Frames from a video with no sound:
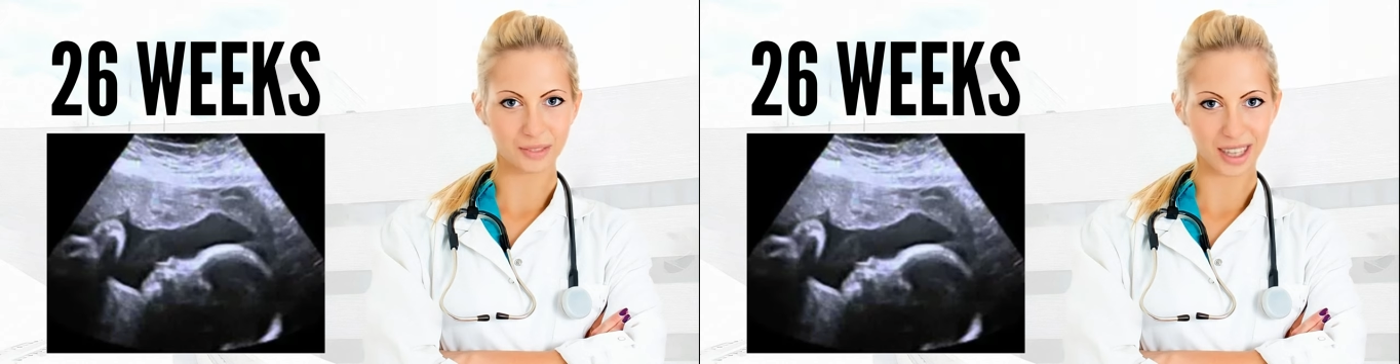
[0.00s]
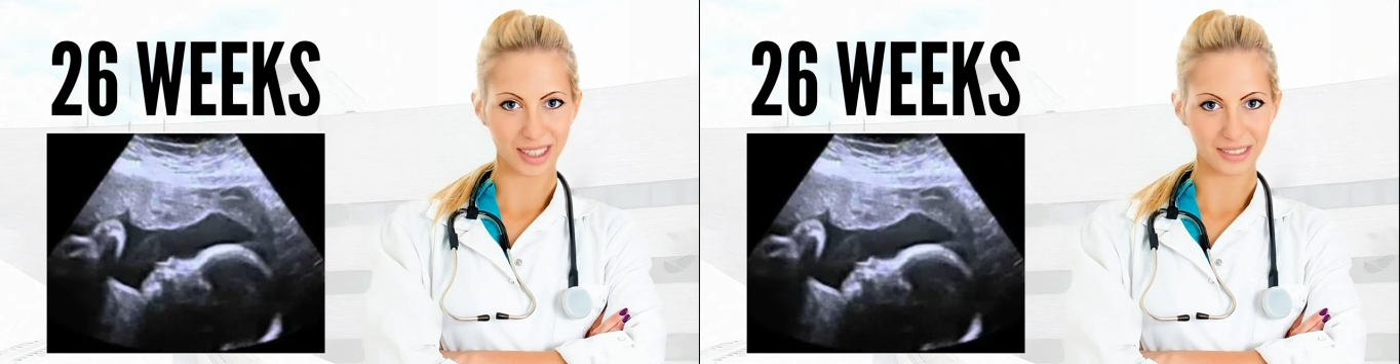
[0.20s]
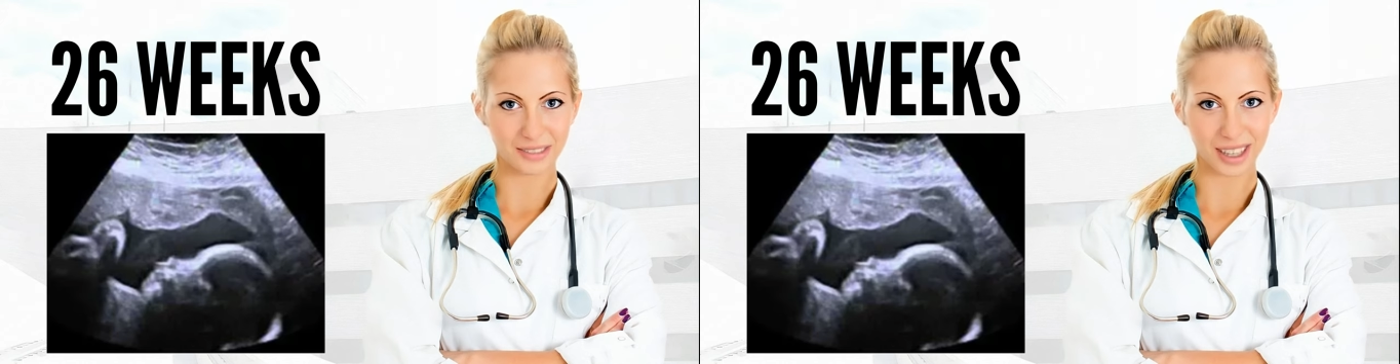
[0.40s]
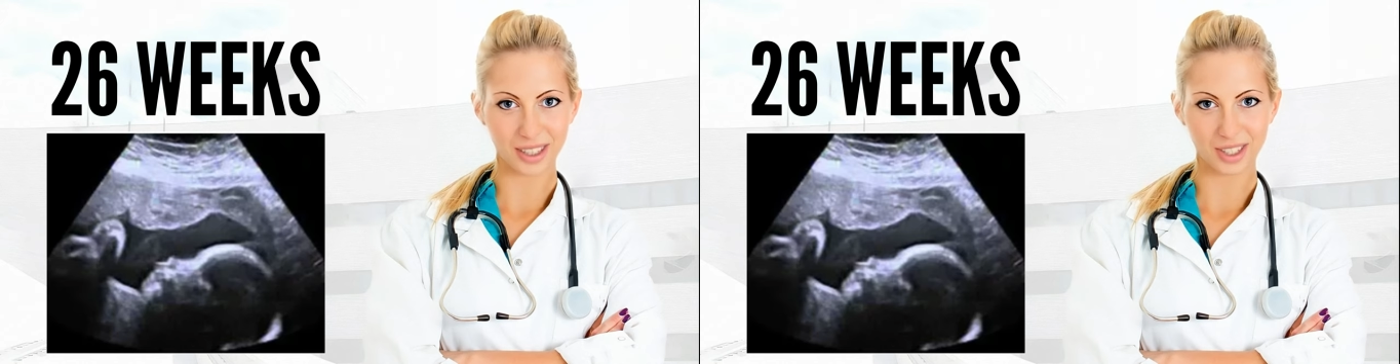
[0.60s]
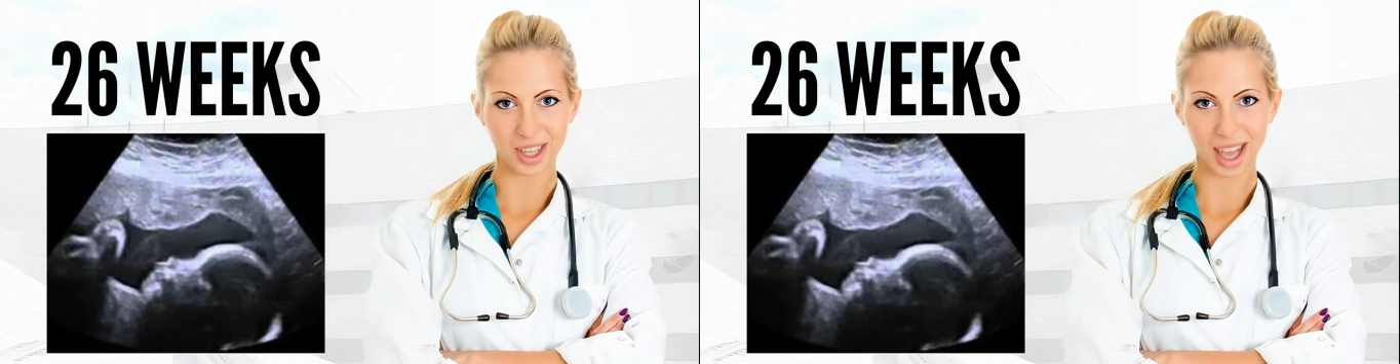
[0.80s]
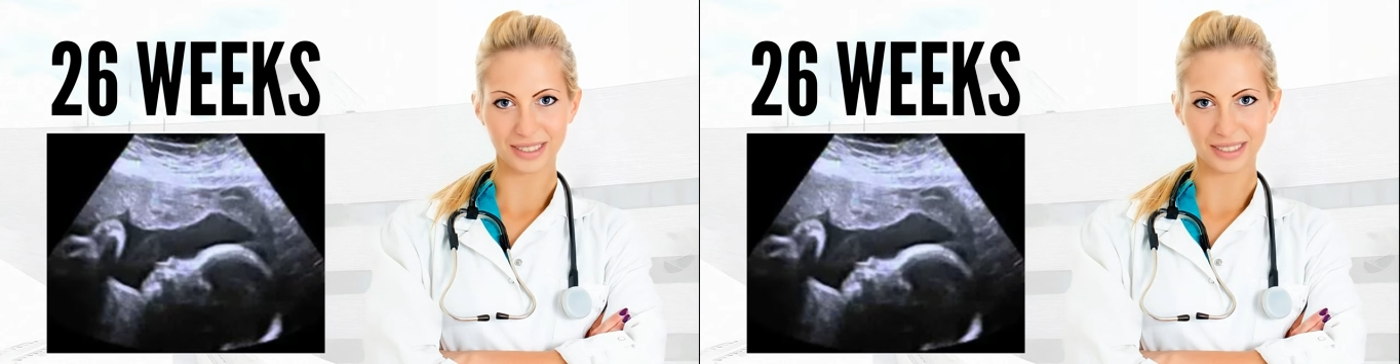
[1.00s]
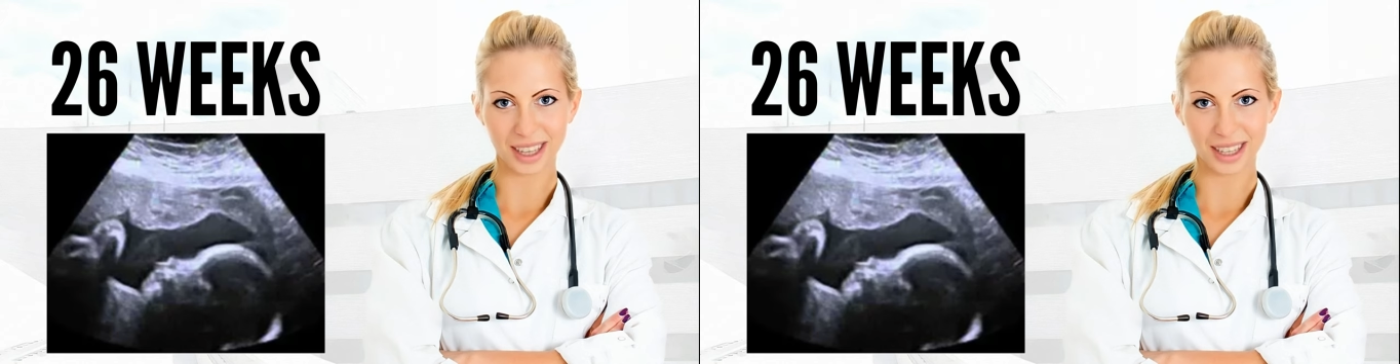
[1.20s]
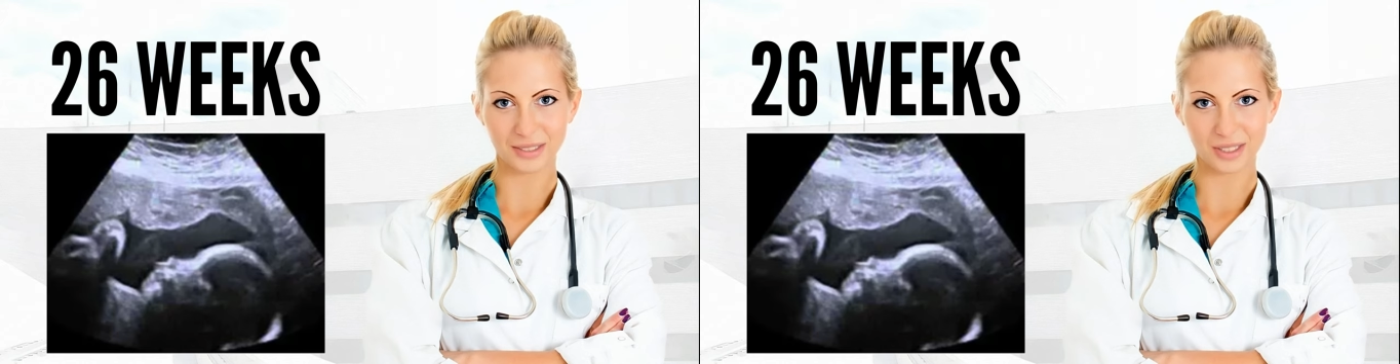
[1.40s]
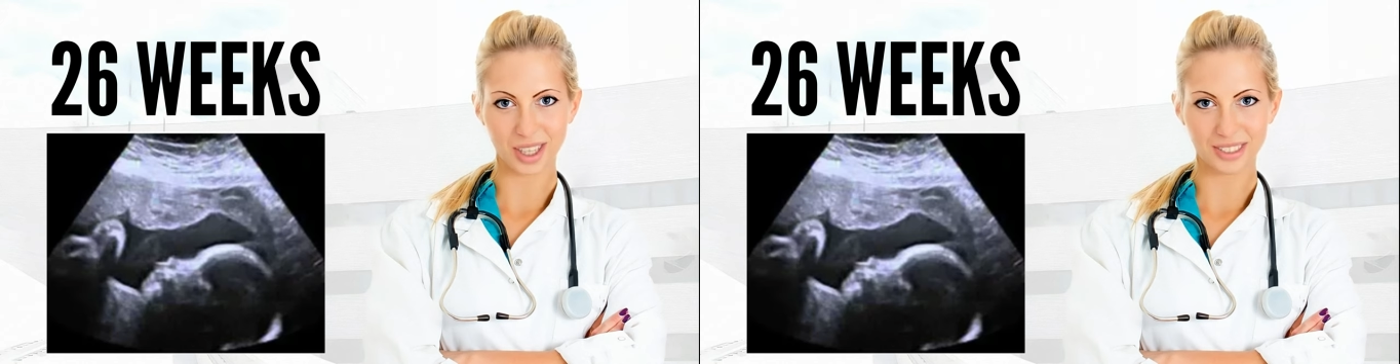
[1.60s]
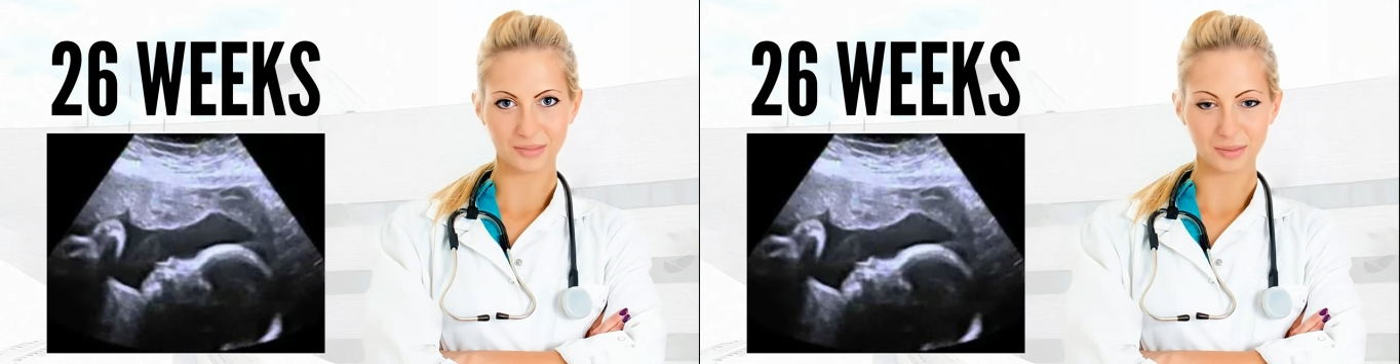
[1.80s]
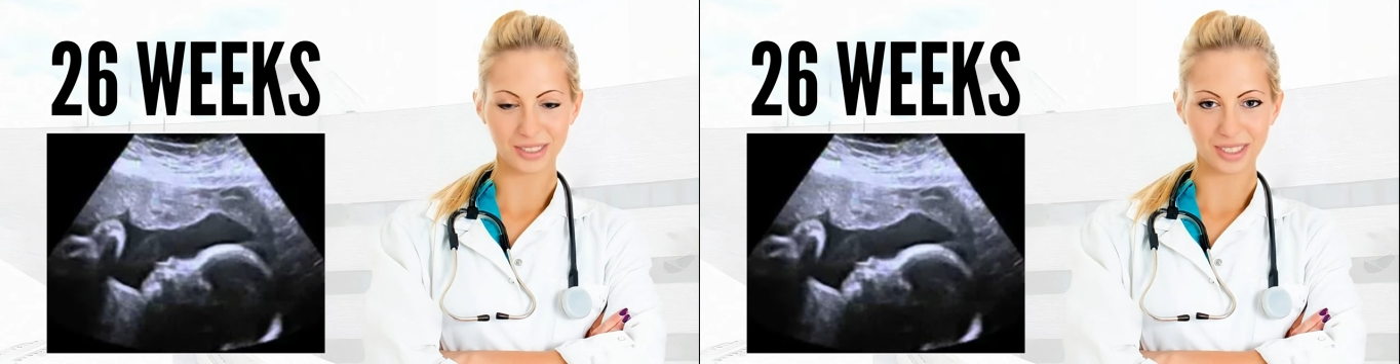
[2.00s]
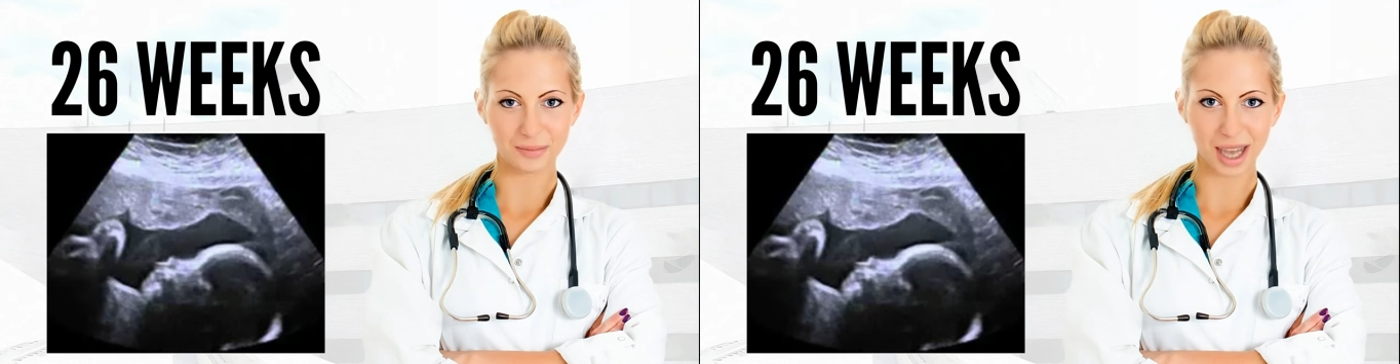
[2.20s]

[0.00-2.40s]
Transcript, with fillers: and blocking off staircases are just some